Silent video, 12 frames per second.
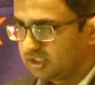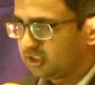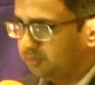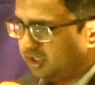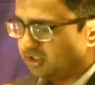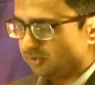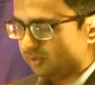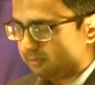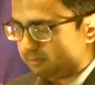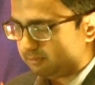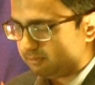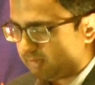Speak to
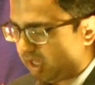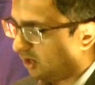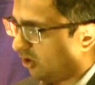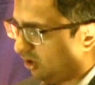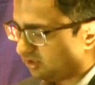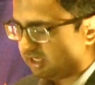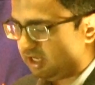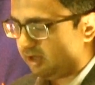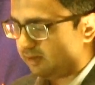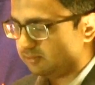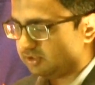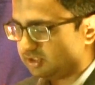him at all
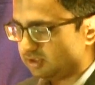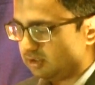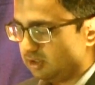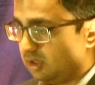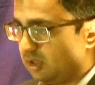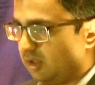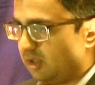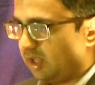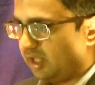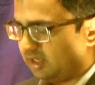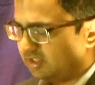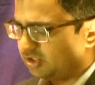times,
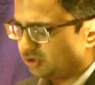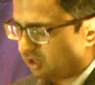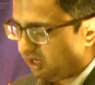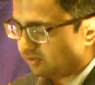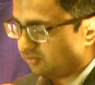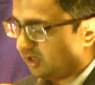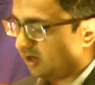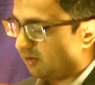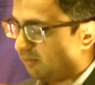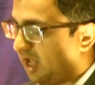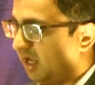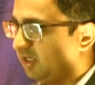and let's try to rid
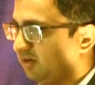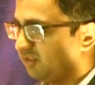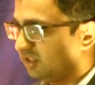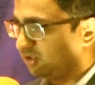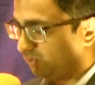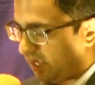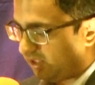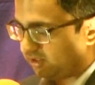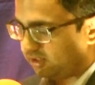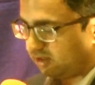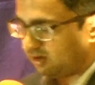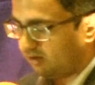our mind of the
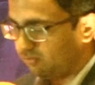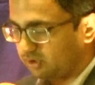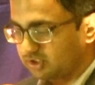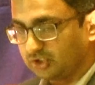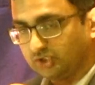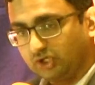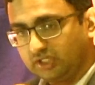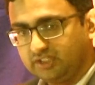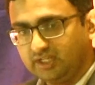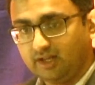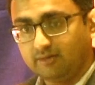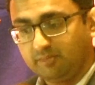duality of what's
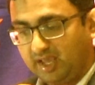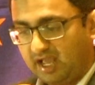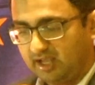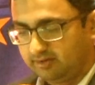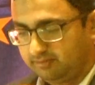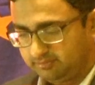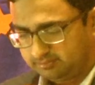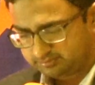good and bad.